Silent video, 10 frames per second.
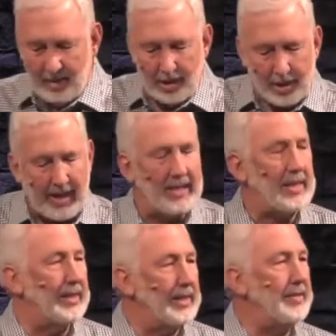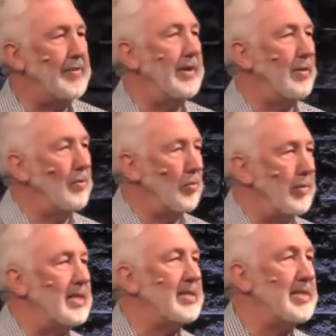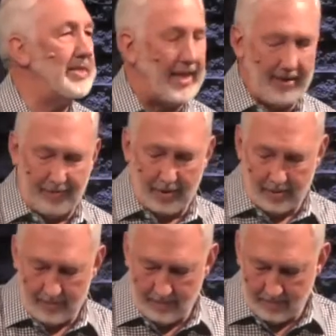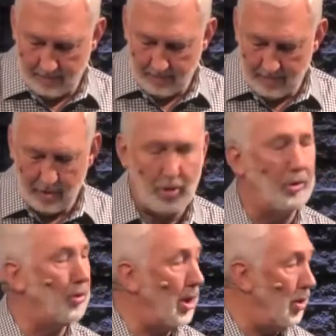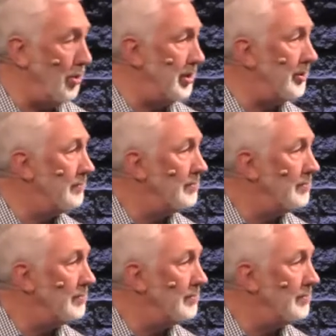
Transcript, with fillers: she has a living, risen Savior who groaned.